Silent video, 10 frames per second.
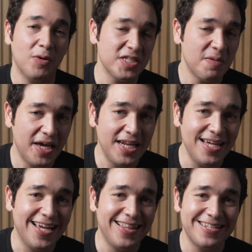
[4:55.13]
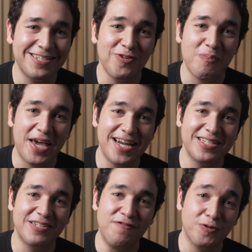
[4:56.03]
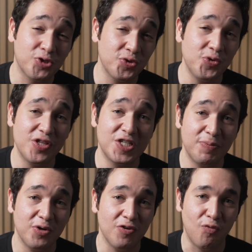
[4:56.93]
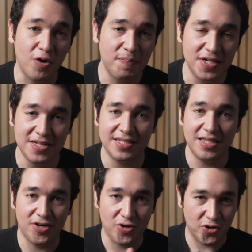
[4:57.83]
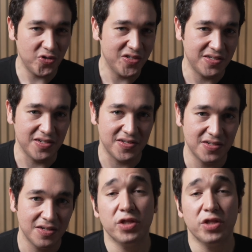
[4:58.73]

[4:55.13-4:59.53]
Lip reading: it wasn't many, and they still managed to feel true to the spirit of One Piece in their earnestness.